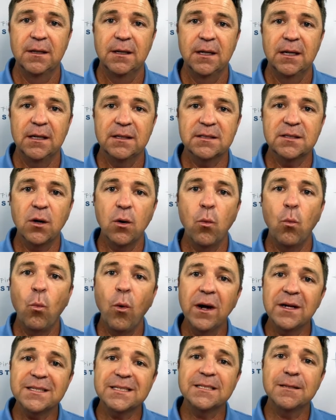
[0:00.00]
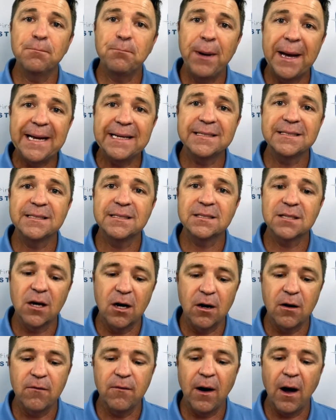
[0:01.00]
And so what's the basis
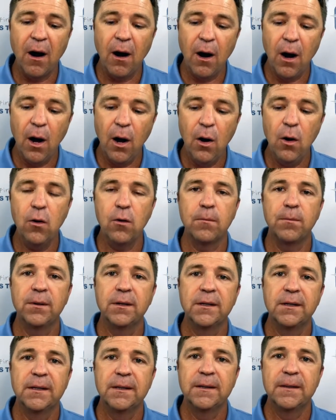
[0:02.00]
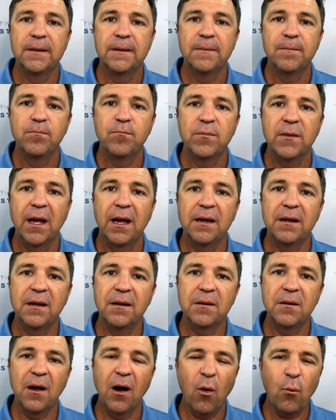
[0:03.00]
of our hope? And
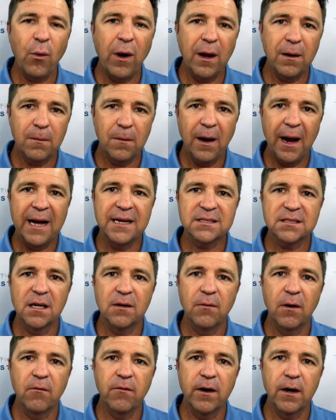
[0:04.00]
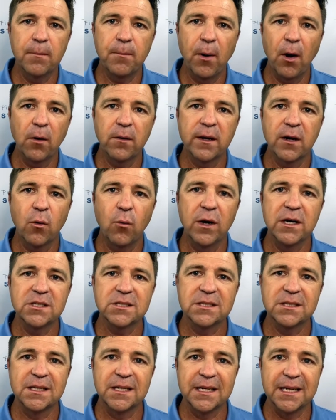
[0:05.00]
I'll ask a very pertinent
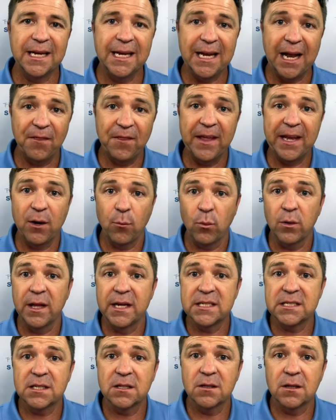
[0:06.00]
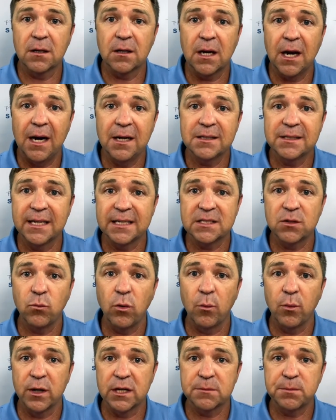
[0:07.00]
question. And again, I think it relates to the context of
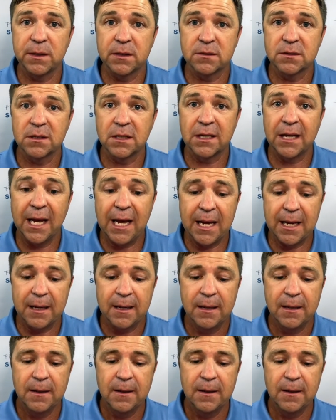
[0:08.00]
what we're experiencing today.